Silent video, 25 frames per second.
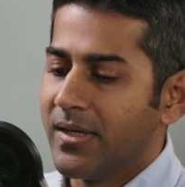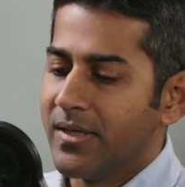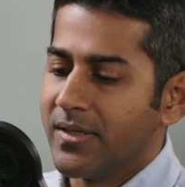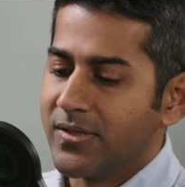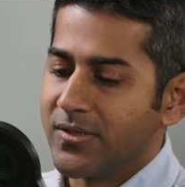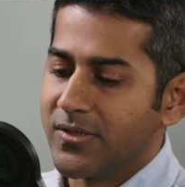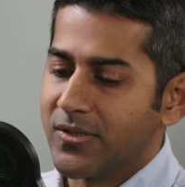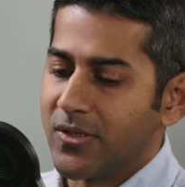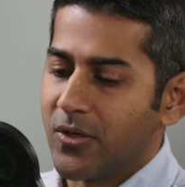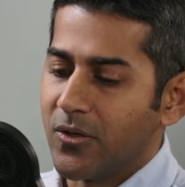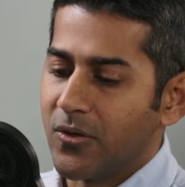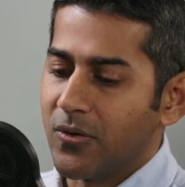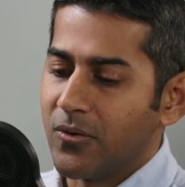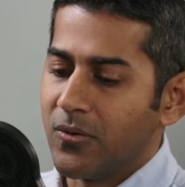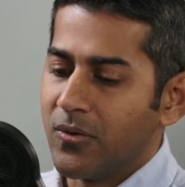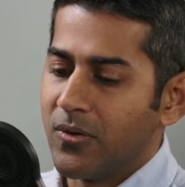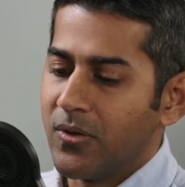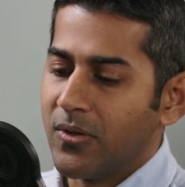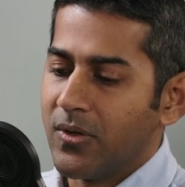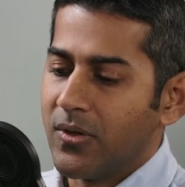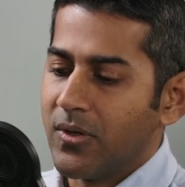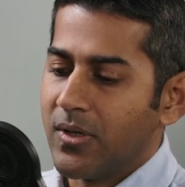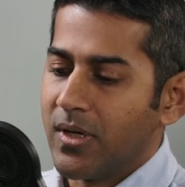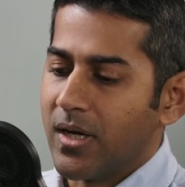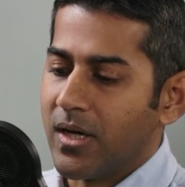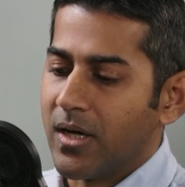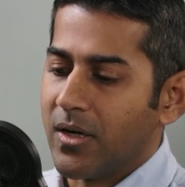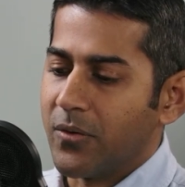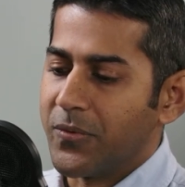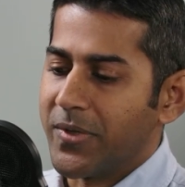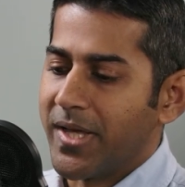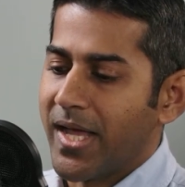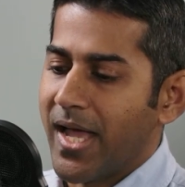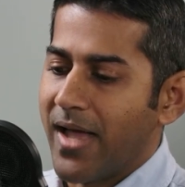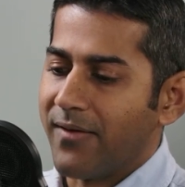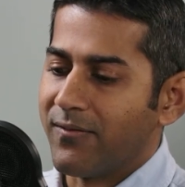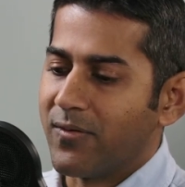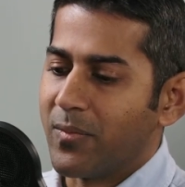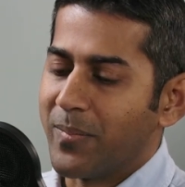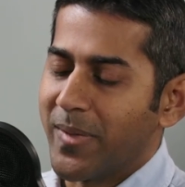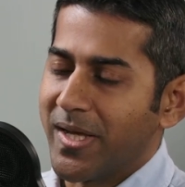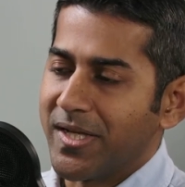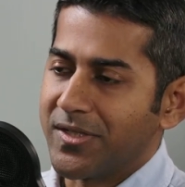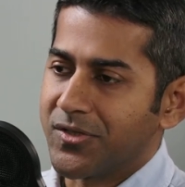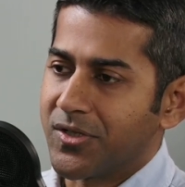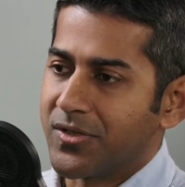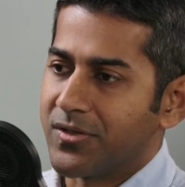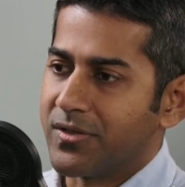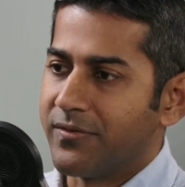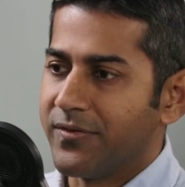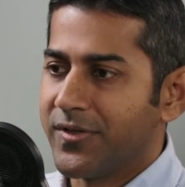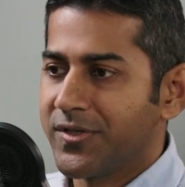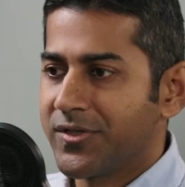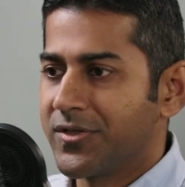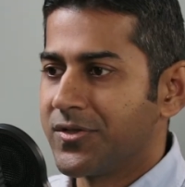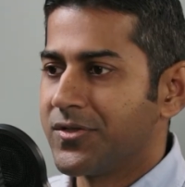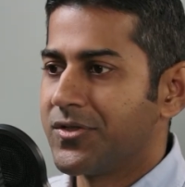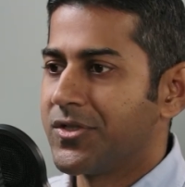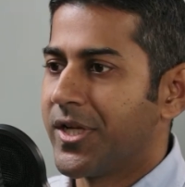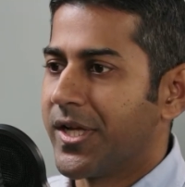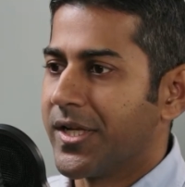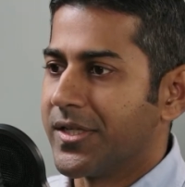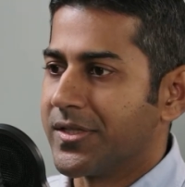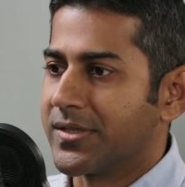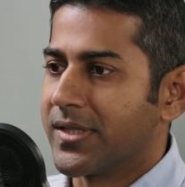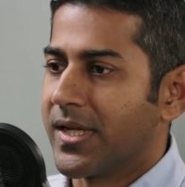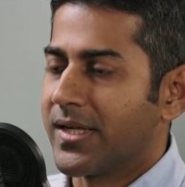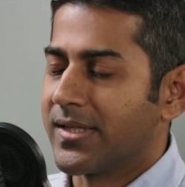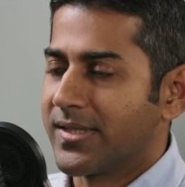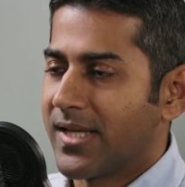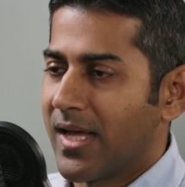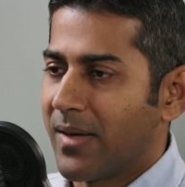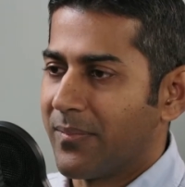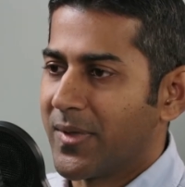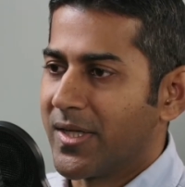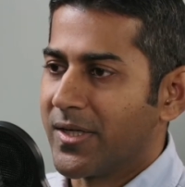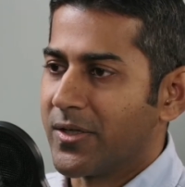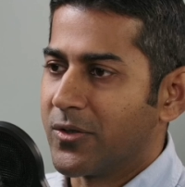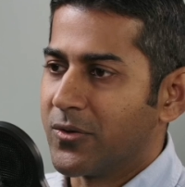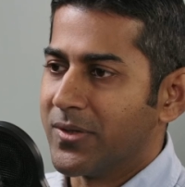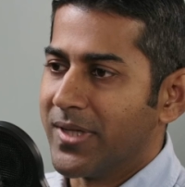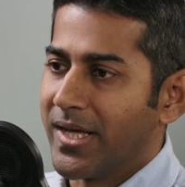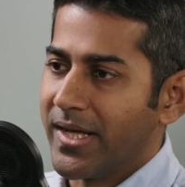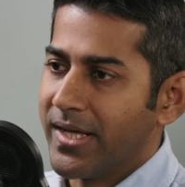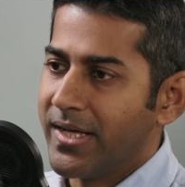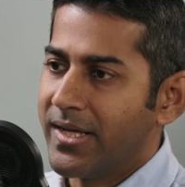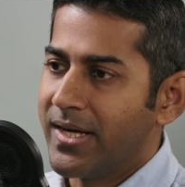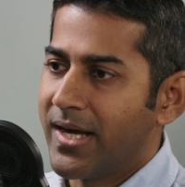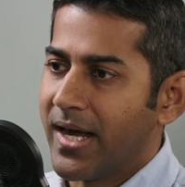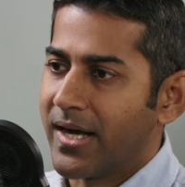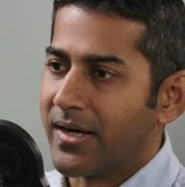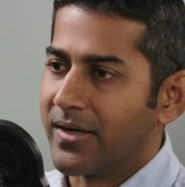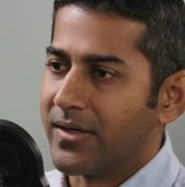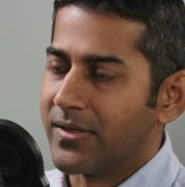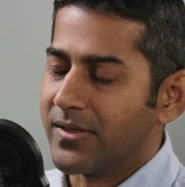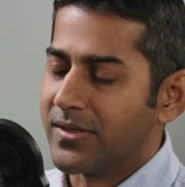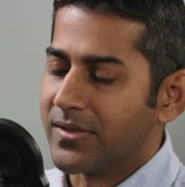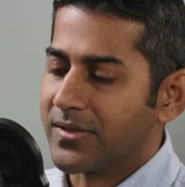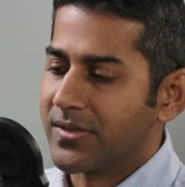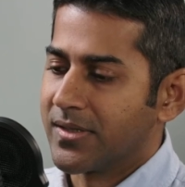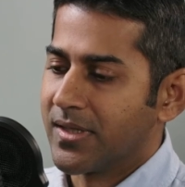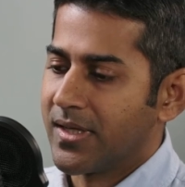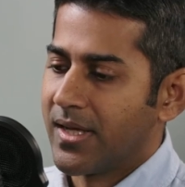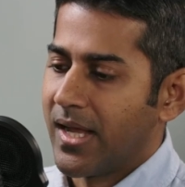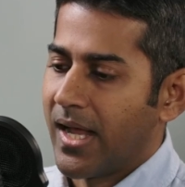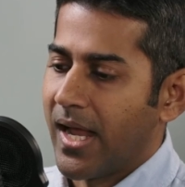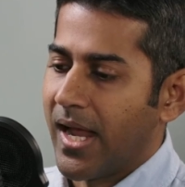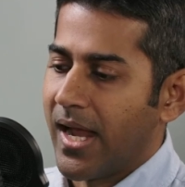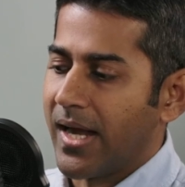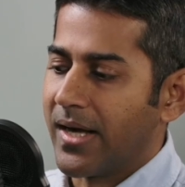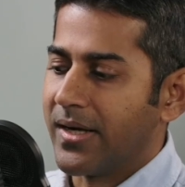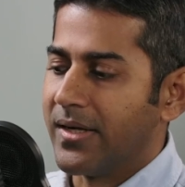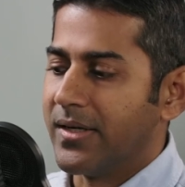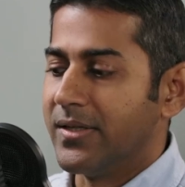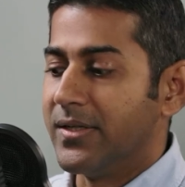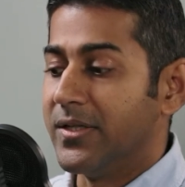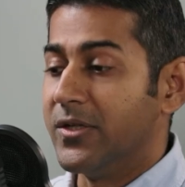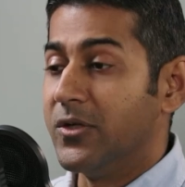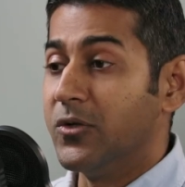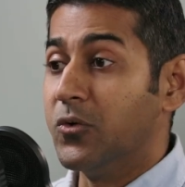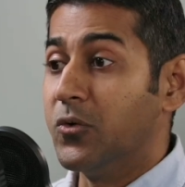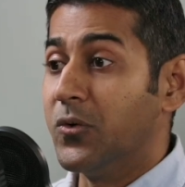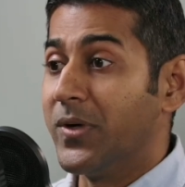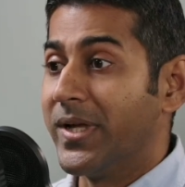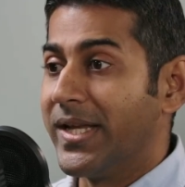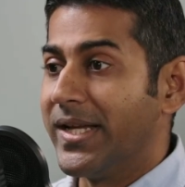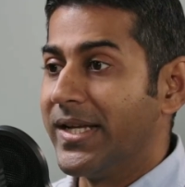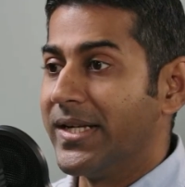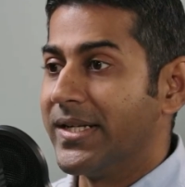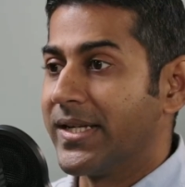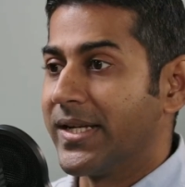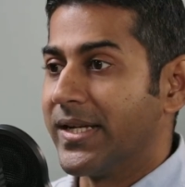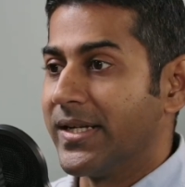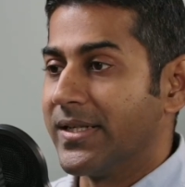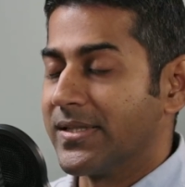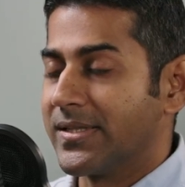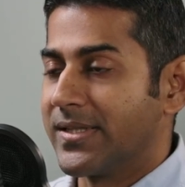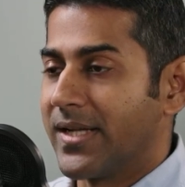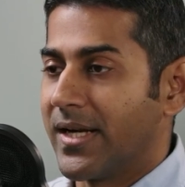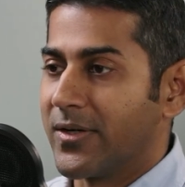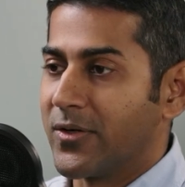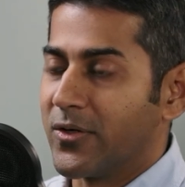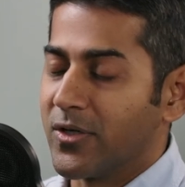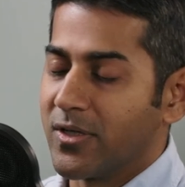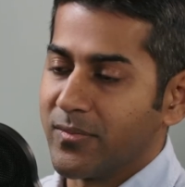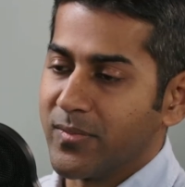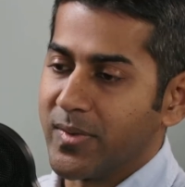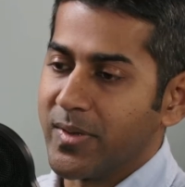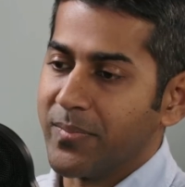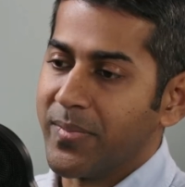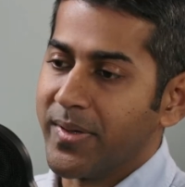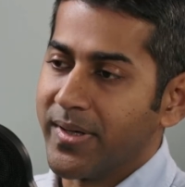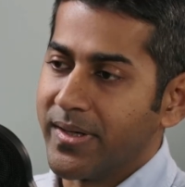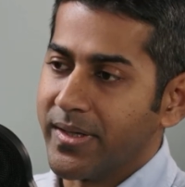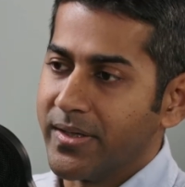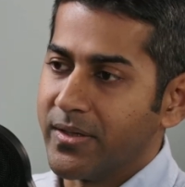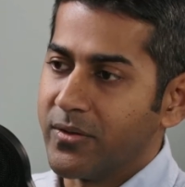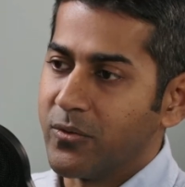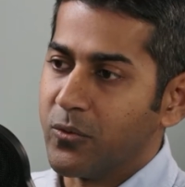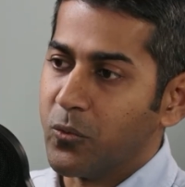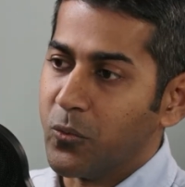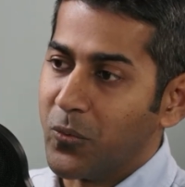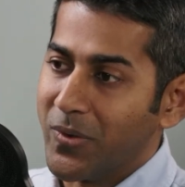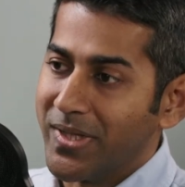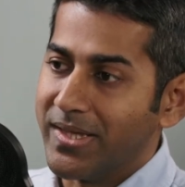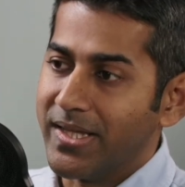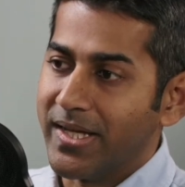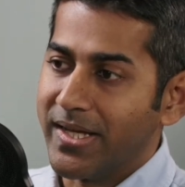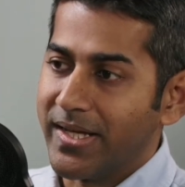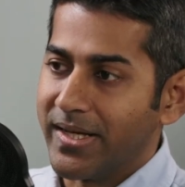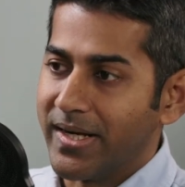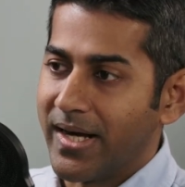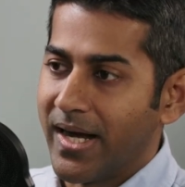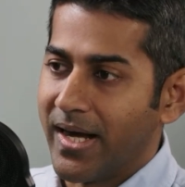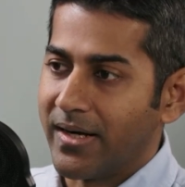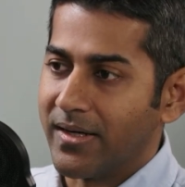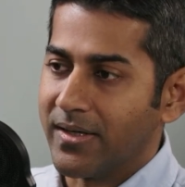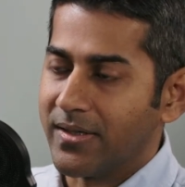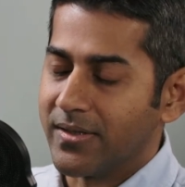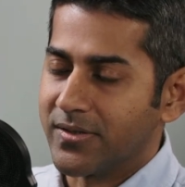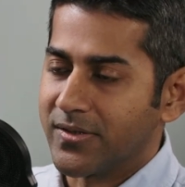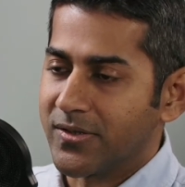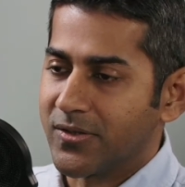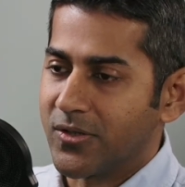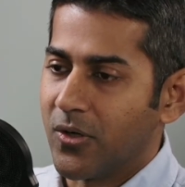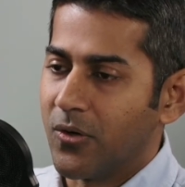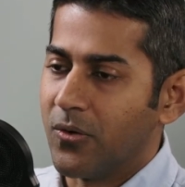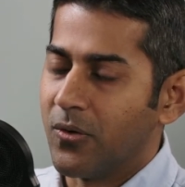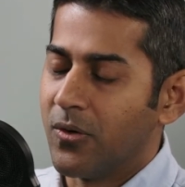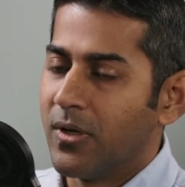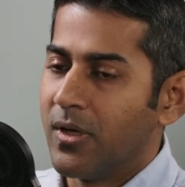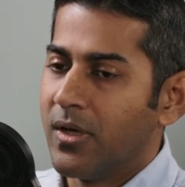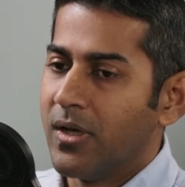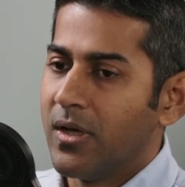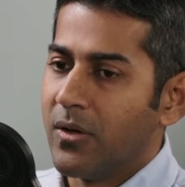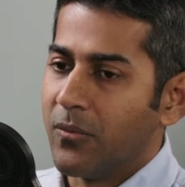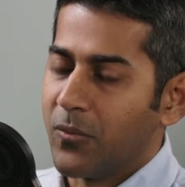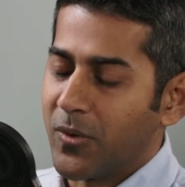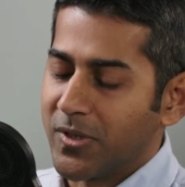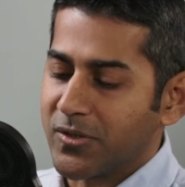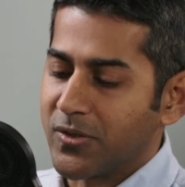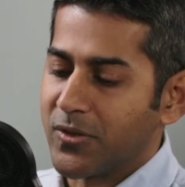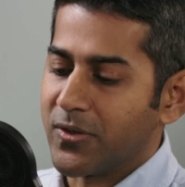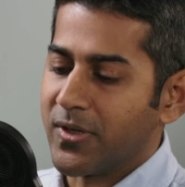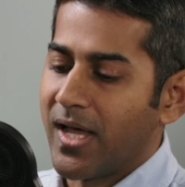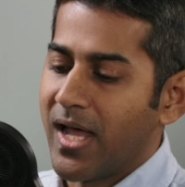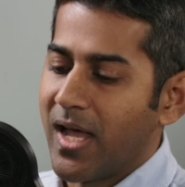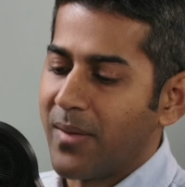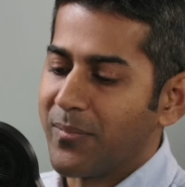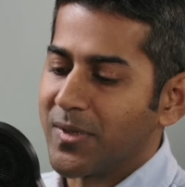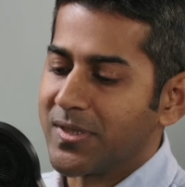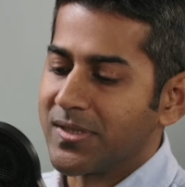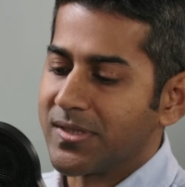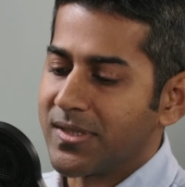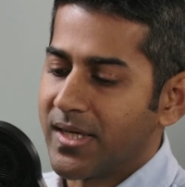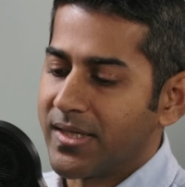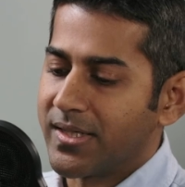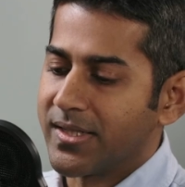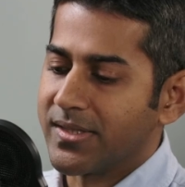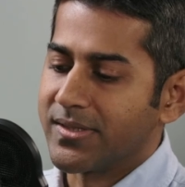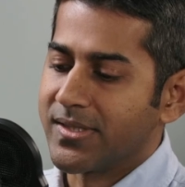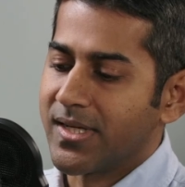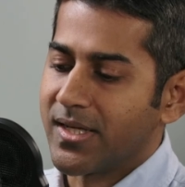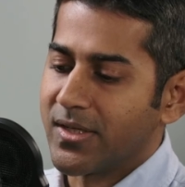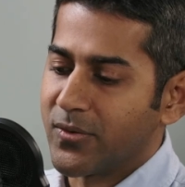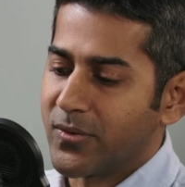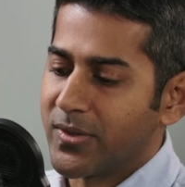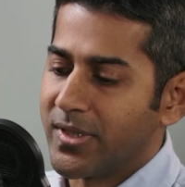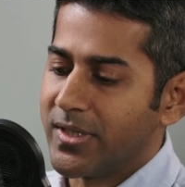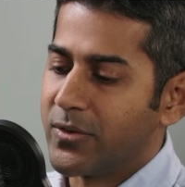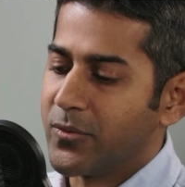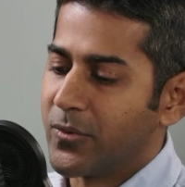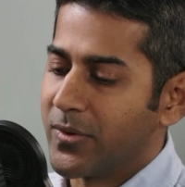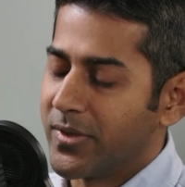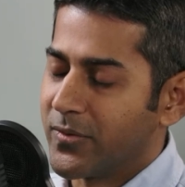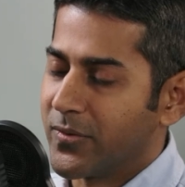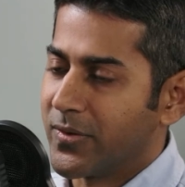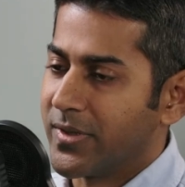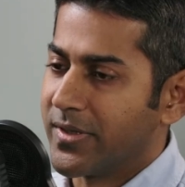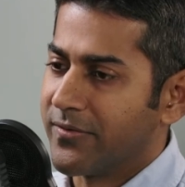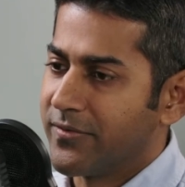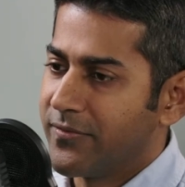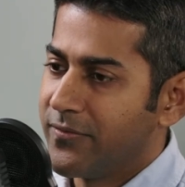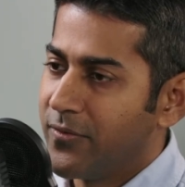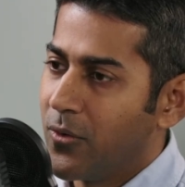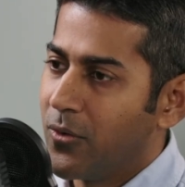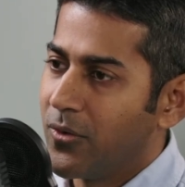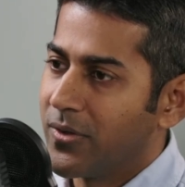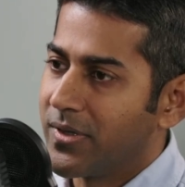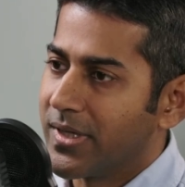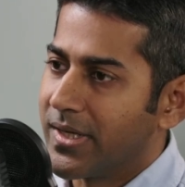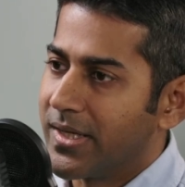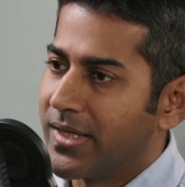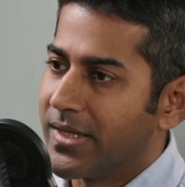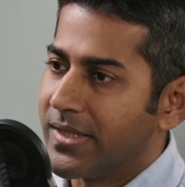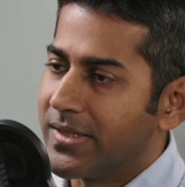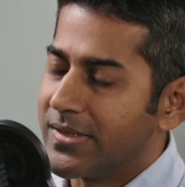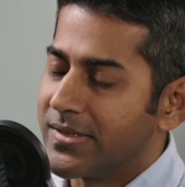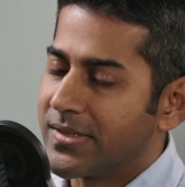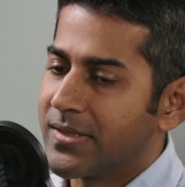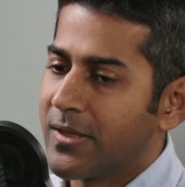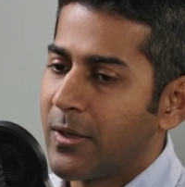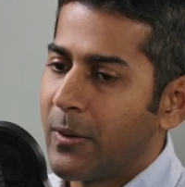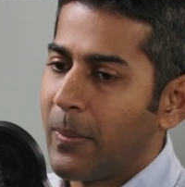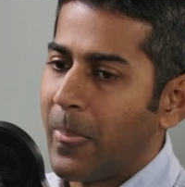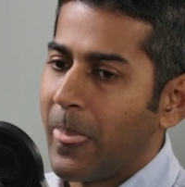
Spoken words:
So we have a major revision change that's happening to the air handlers and new heat kits that are going to be paired with the air handlers. So what's going to happen starting January 2024 is,